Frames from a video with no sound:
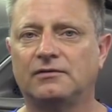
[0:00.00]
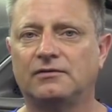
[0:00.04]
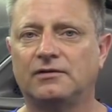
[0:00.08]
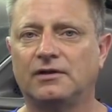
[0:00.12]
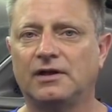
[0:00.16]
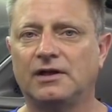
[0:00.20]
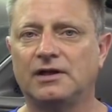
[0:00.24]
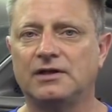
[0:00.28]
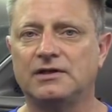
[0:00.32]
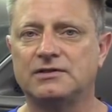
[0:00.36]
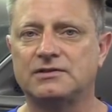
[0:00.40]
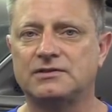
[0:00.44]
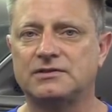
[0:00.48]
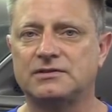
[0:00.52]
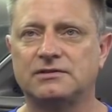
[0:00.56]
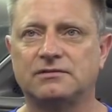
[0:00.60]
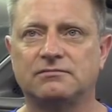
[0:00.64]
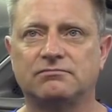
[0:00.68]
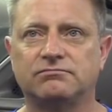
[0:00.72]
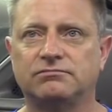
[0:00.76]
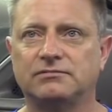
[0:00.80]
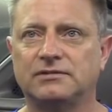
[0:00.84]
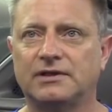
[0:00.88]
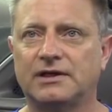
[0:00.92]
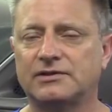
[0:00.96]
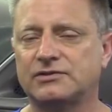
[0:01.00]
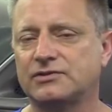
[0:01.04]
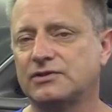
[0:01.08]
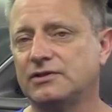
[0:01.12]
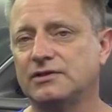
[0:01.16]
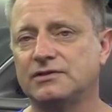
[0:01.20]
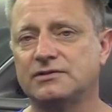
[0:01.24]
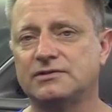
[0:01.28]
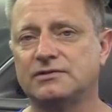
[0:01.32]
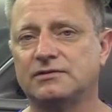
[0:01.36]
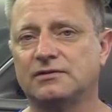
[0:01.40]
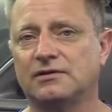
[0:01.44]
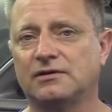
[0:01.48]
Today's actually
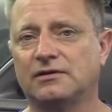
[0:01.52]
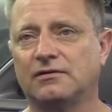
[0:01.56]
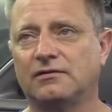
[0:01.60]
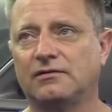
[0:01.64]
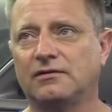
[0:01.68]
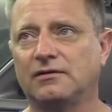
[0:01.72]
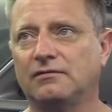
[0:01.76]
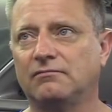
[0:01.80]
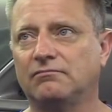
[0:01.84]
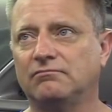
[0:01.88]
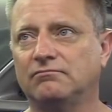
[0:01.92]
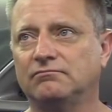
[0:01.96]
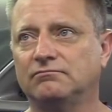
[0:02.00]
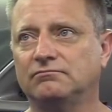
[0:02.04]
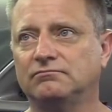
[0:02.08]
it's the